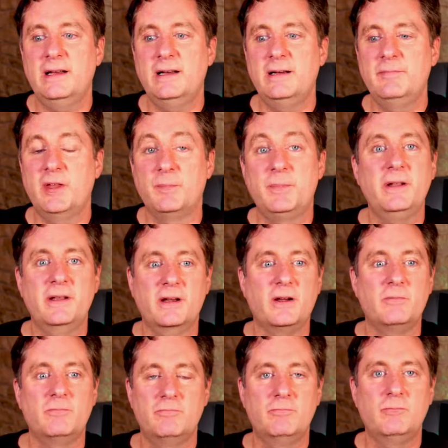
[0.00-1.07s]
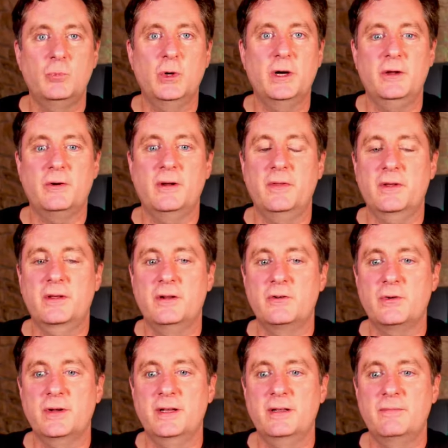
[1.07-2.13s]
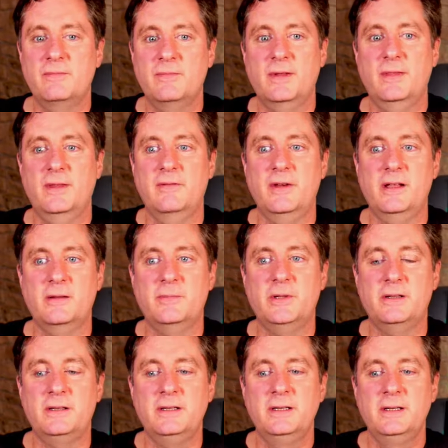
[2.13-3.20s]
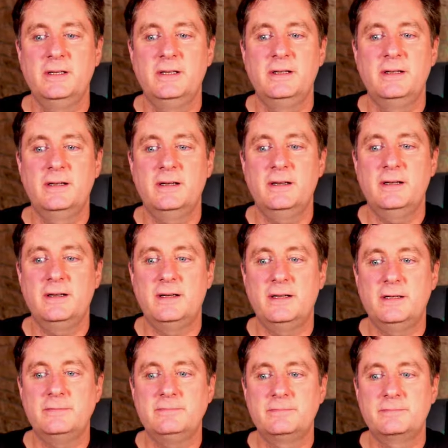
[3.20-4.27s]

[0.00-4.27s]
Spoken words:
depending on where you are in the country and the availability. Oh,